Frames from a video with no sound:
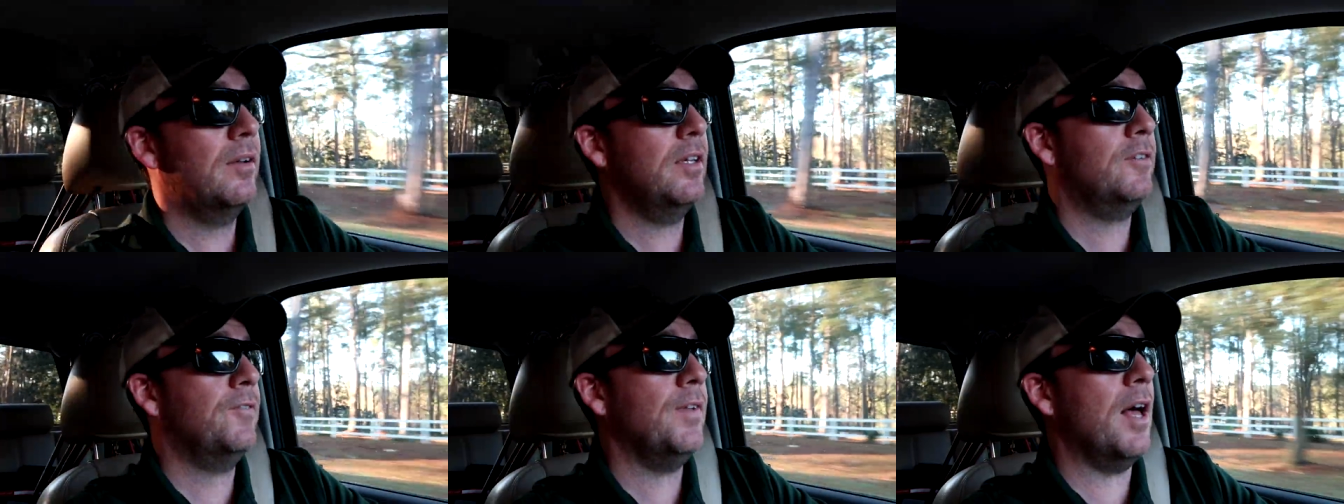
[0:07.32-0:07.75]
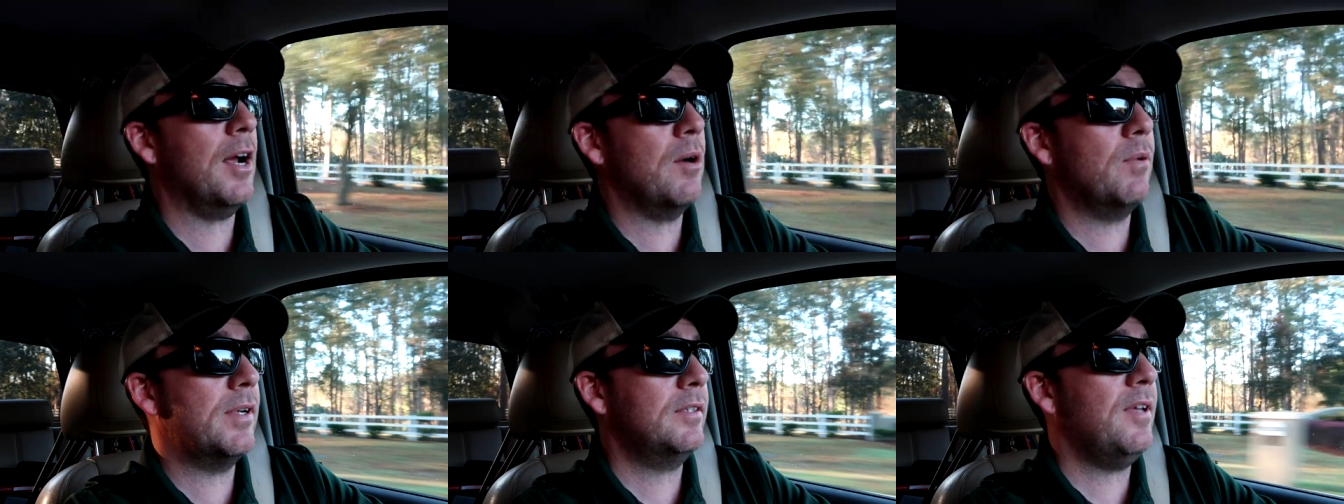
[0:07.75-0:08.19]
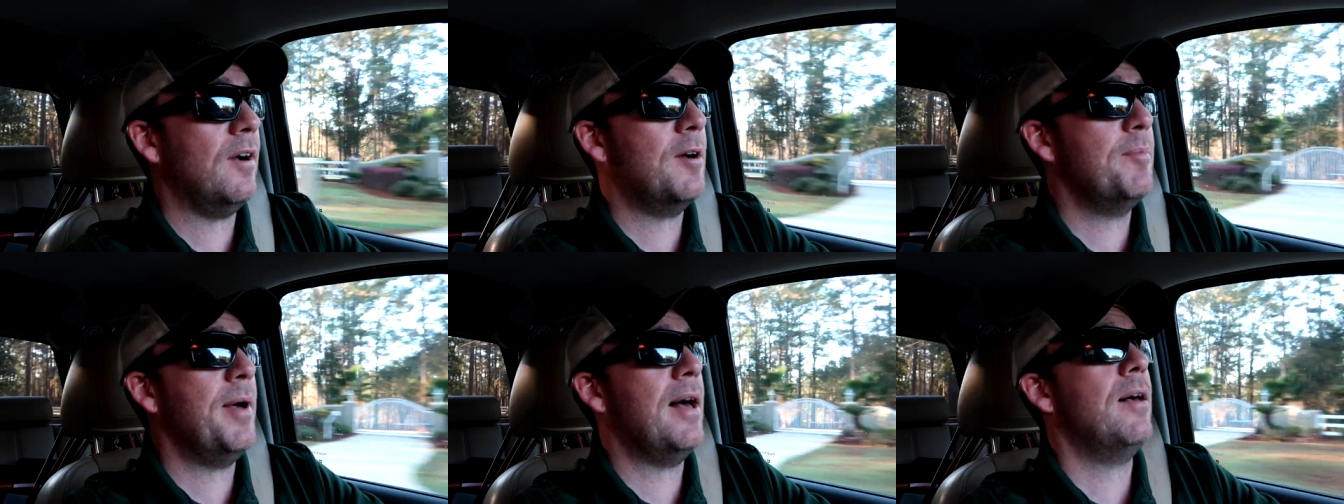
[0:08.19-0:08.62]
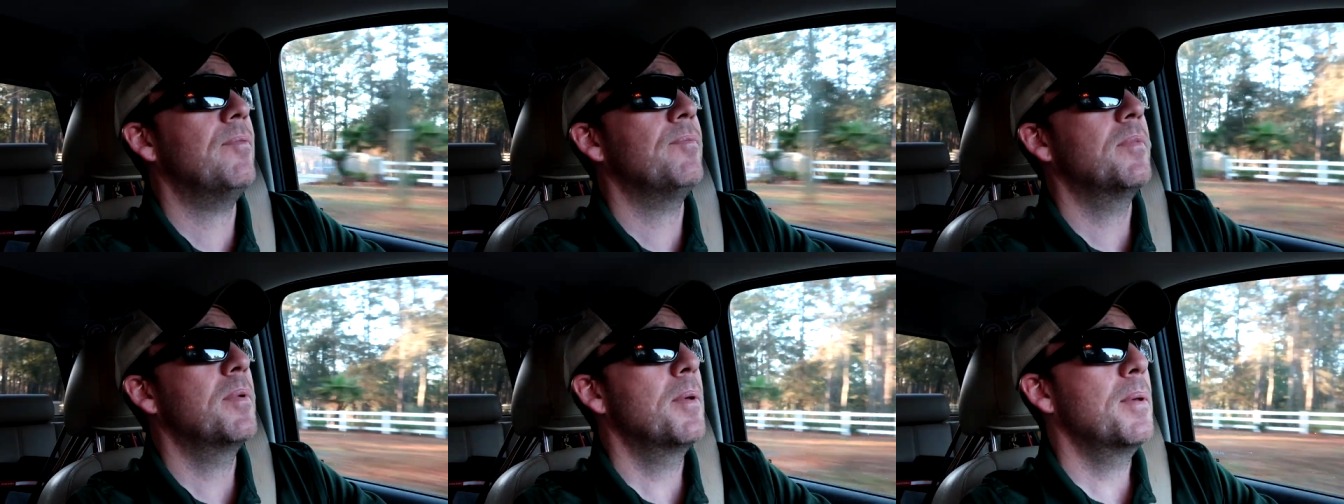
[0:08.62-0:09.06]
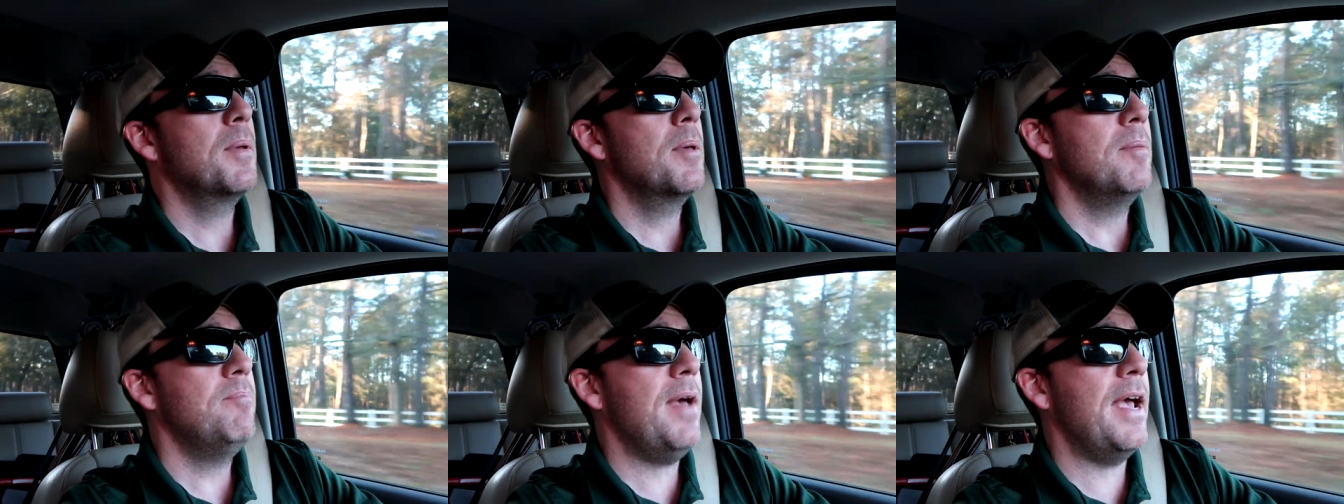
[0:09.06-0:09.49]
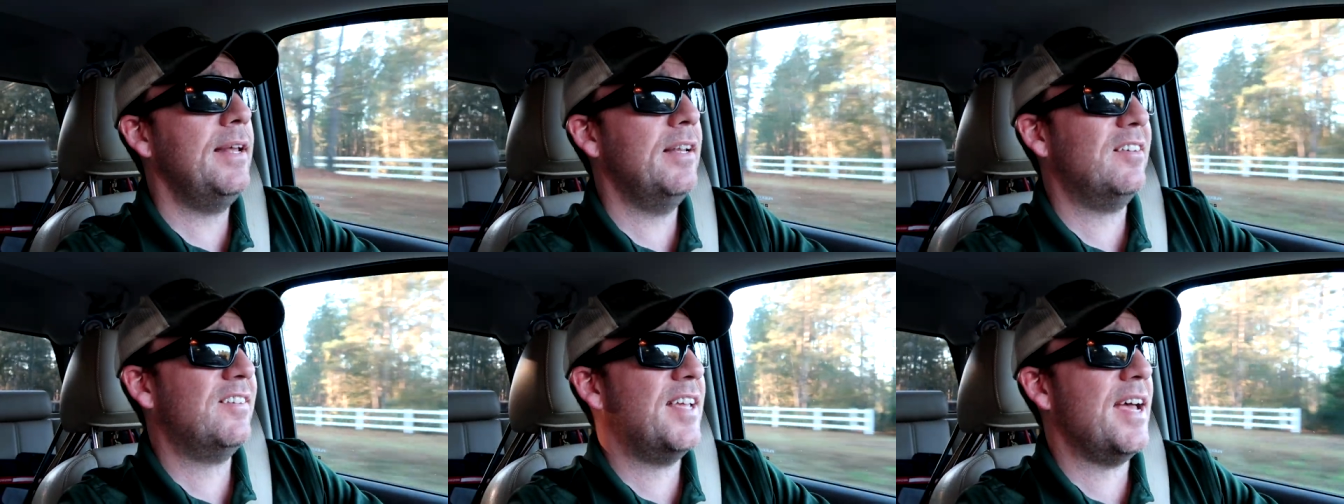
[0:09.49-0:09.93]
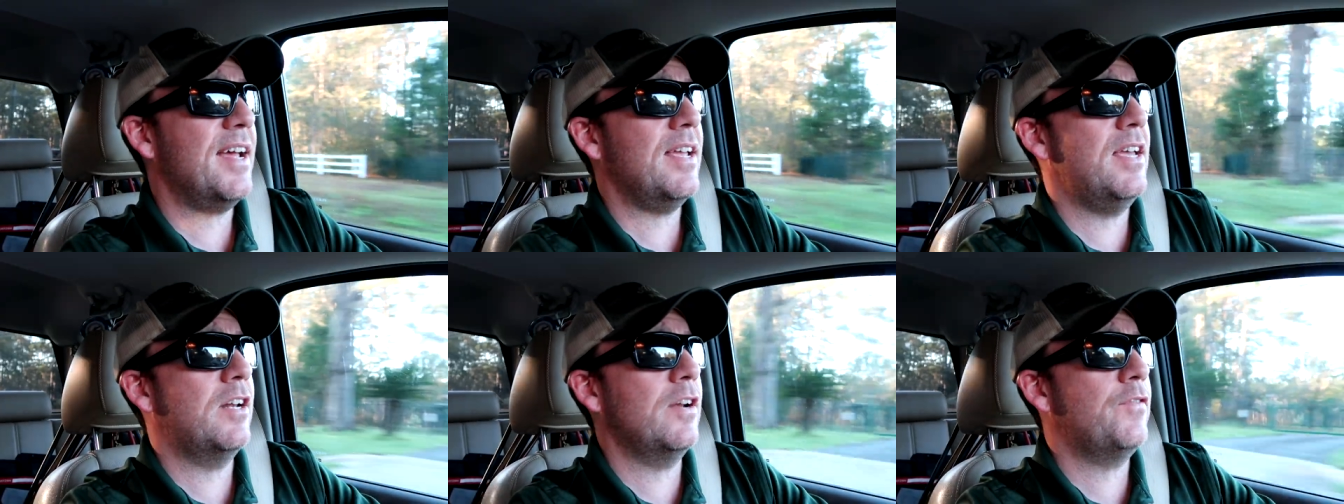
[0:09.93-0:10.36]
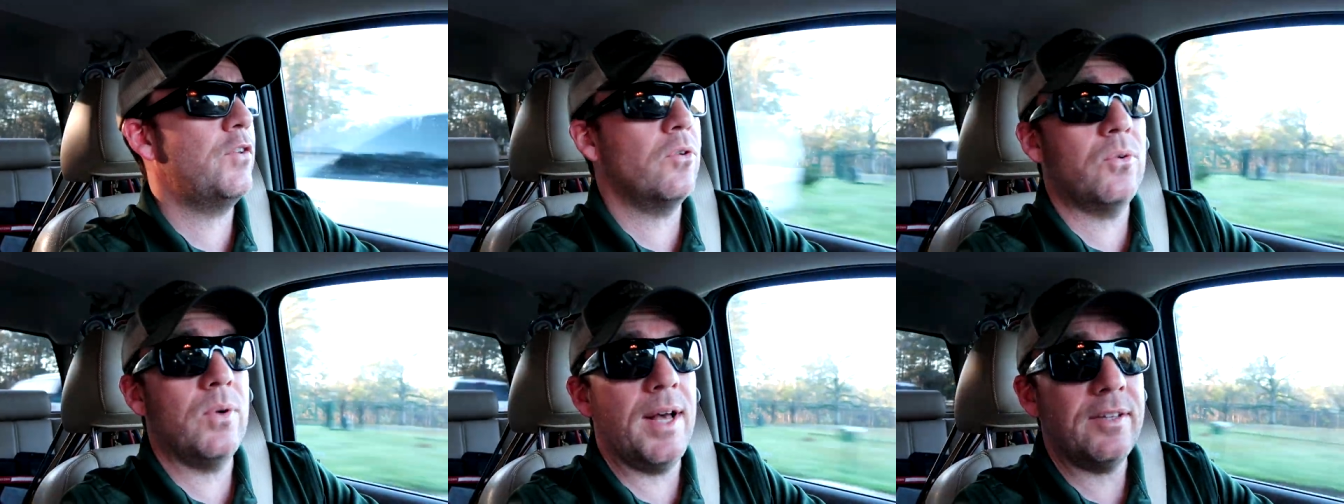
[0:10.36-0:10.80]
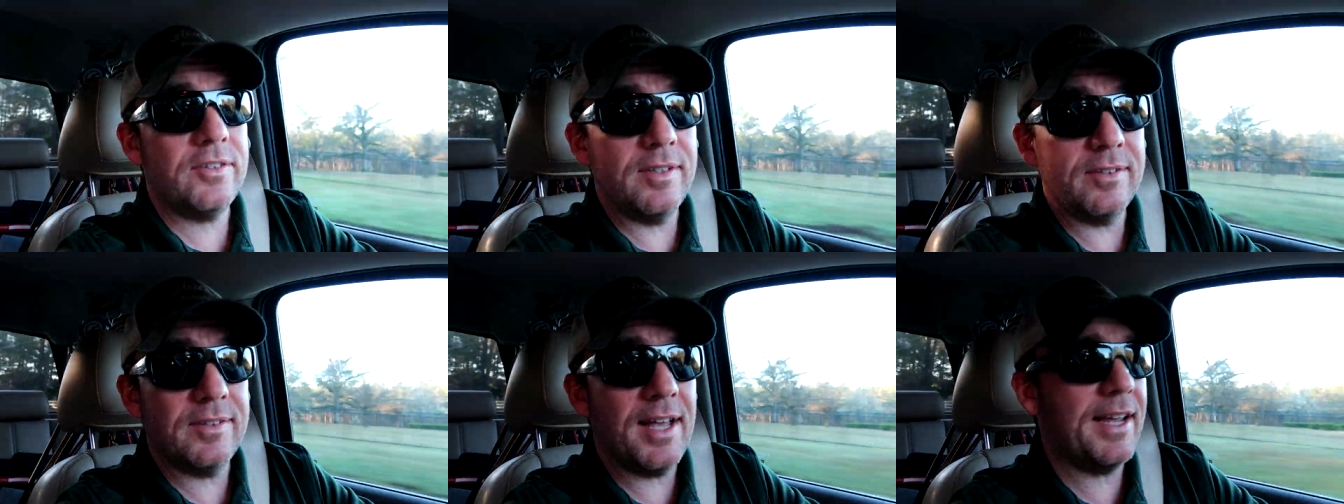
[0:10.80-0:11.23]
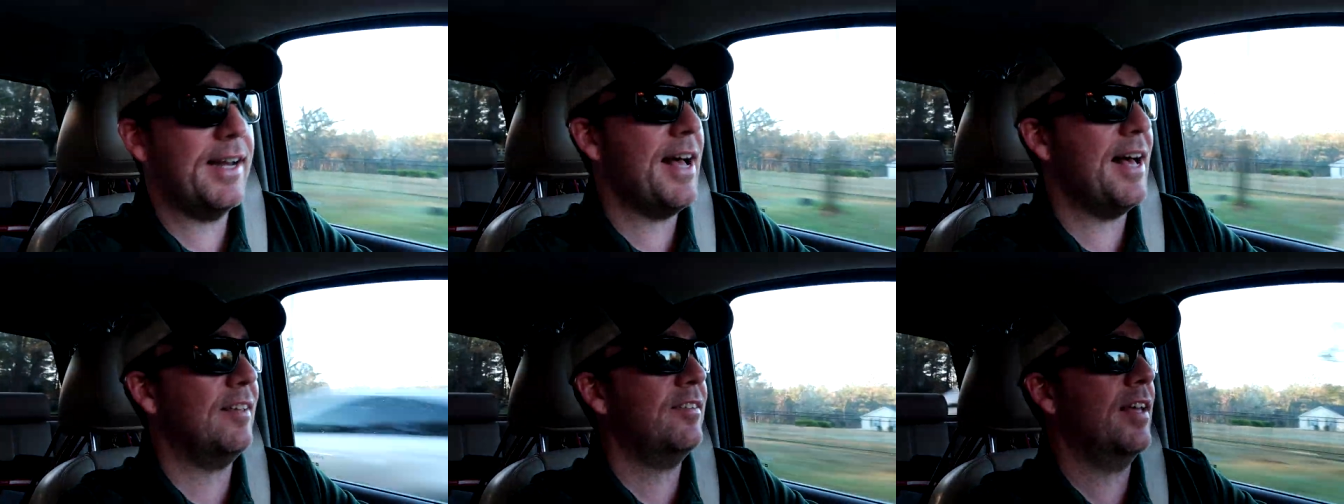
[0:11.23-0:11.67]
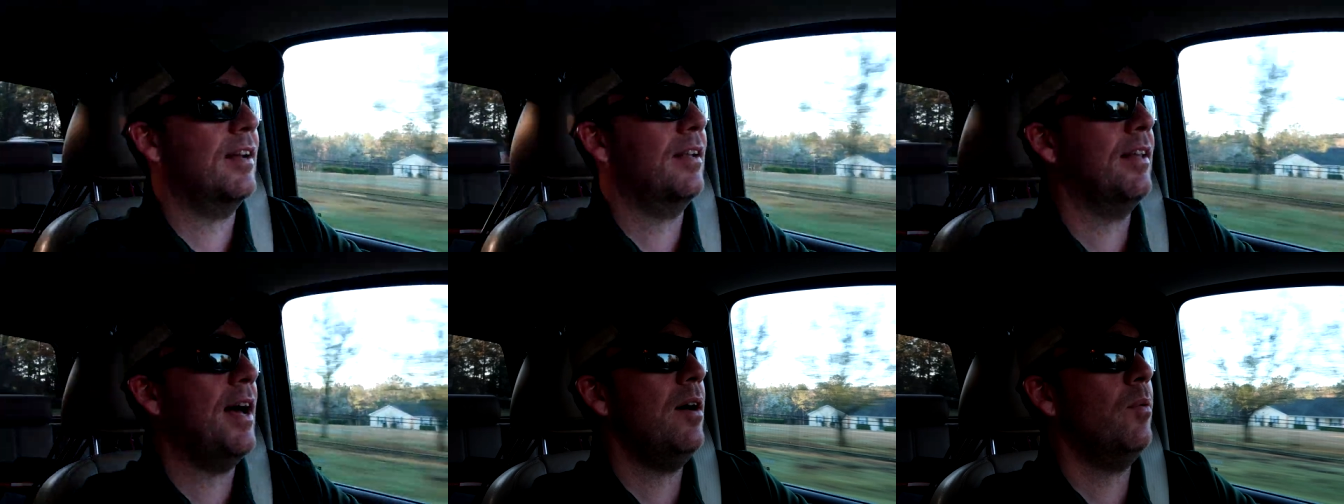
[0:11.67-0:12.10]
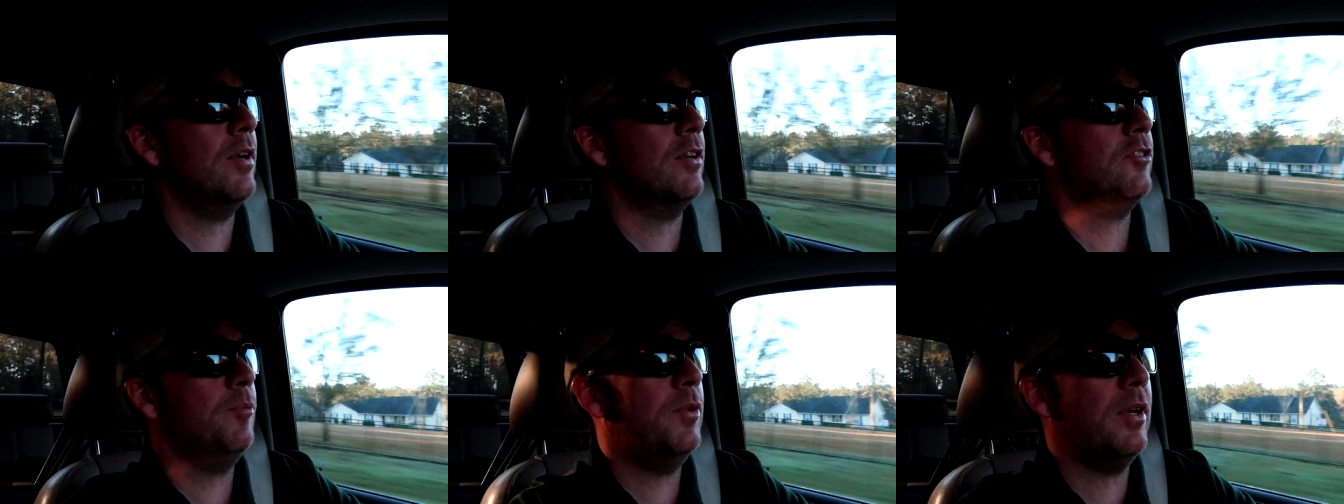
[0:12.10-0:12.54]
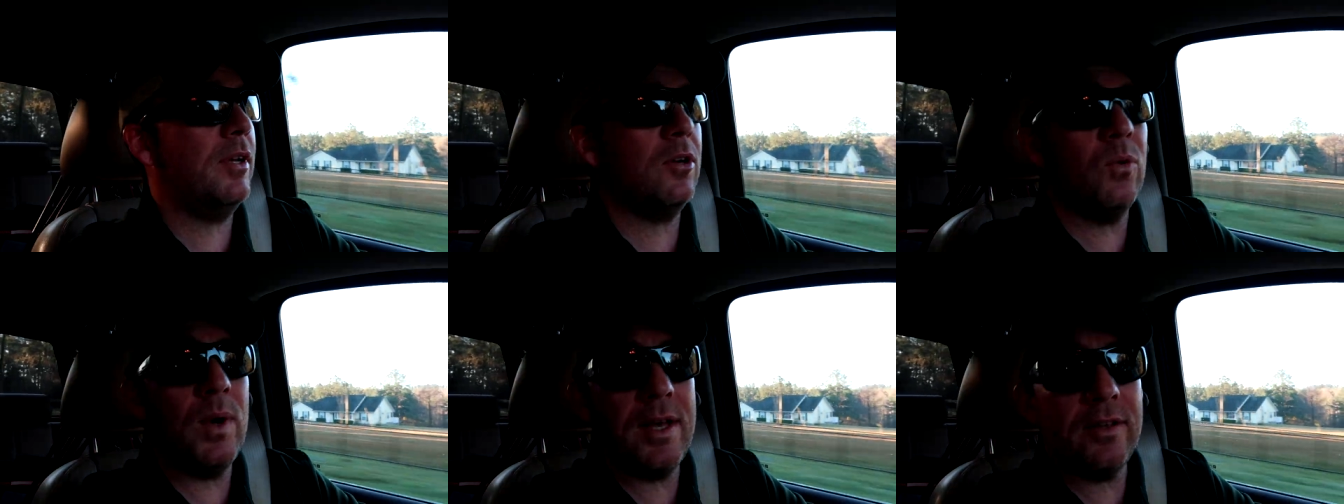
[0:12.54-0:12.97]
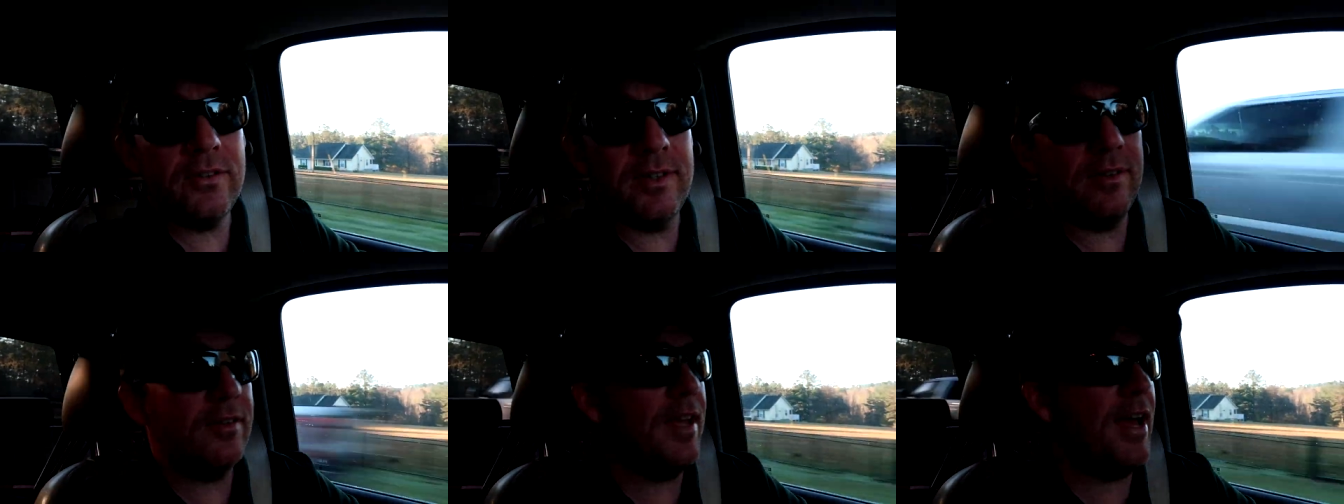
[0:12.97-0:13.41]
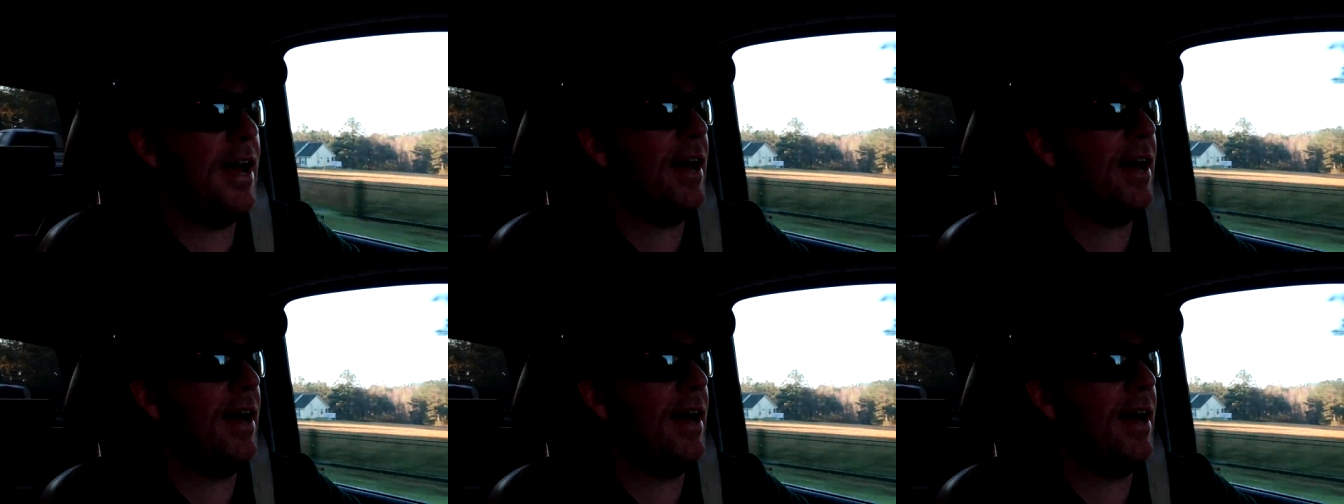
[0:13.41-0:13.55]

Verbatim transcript: On this blog, I want to talk about maintenance tech interview questions. I get asked that a lot. What are some good questions to